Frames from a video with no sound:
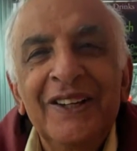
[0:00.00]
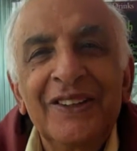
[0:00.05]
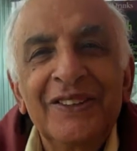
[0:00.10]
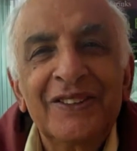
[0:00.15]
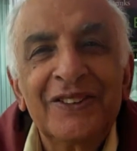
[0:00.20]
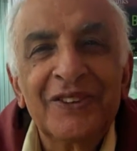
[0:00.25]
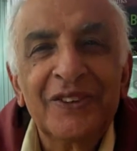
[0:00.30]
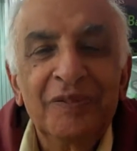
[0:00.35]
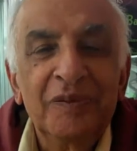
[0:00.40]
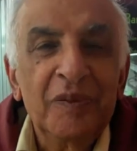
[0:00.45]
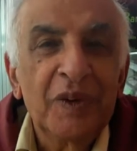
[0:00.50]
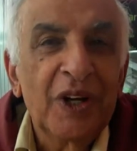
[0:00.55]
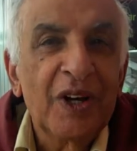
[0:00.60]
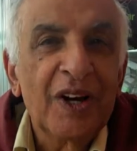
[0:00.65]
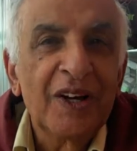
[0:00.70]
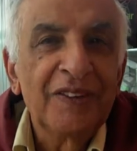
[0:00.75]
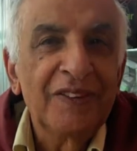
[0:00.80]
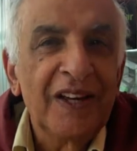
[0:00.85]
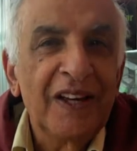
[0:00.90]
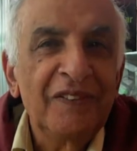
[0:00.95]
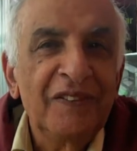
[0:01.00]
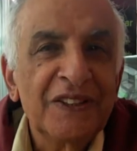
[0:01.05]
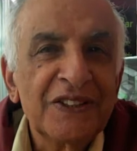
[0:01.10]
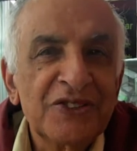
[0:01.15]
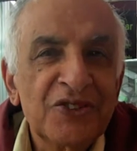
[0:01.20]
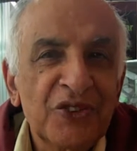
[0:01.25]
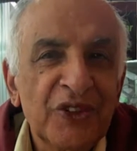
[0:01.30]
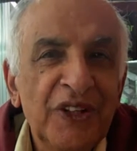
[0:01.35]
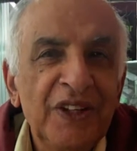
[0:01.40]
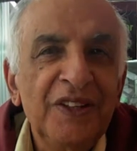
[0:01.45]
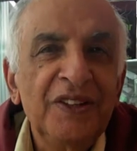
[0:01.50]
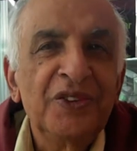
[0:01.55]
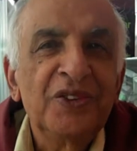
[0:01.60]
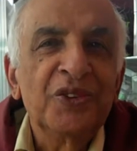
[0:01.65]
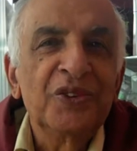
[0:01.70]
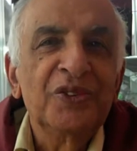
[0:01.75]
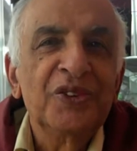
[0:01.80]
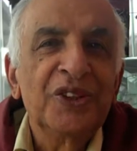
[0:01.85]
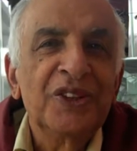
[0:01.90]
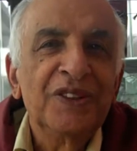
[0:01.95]
So because I was trained
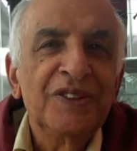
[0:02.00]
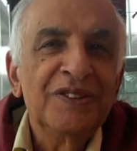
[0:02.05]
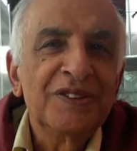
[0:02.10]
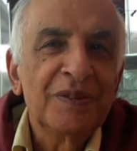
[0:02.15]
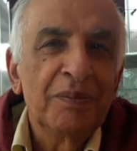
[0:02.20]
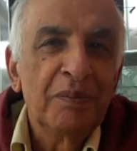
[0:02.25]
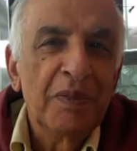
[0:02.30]
to teach